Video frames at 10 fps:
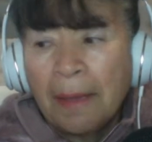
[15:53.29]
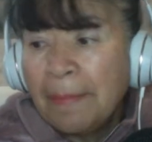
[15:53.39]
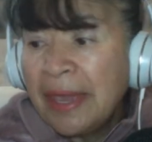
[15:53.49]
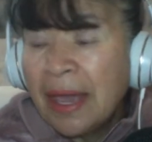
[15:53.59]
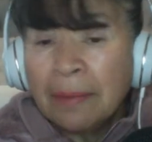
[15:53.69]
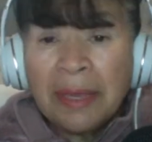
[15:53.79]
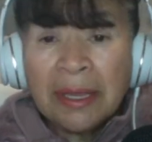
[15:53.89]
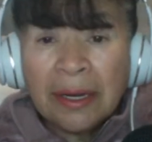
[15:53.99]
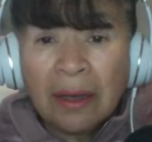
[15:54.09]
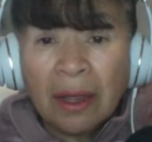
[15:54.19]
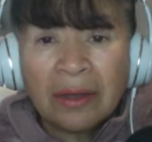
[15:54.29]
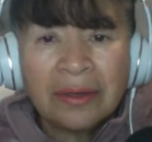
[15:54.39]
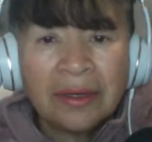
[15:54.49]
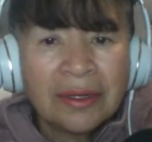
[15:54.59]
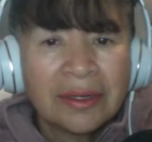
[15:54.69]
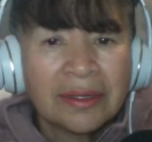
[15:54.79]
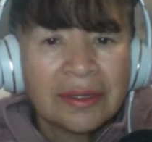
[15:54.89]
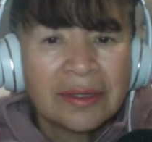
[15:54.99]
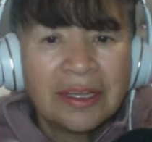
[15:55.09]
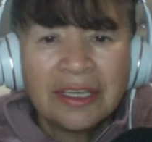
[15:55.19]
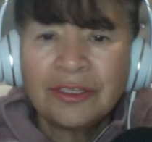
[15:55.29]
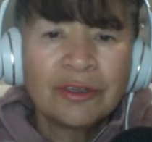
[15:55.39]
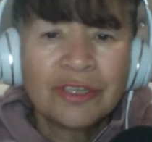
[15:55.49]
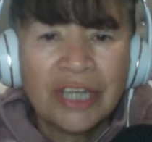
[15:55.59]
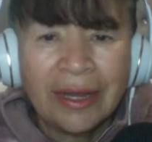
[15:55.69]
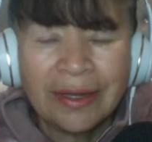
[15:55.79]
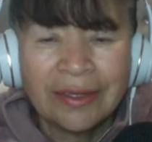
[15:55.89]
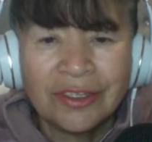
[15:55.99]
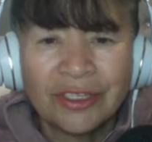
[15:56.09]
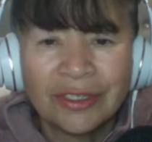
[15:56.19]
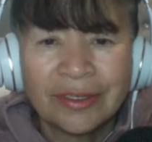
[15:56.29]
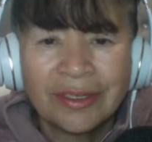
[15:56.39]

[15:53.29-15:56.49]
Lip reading: Being alone is no challenge.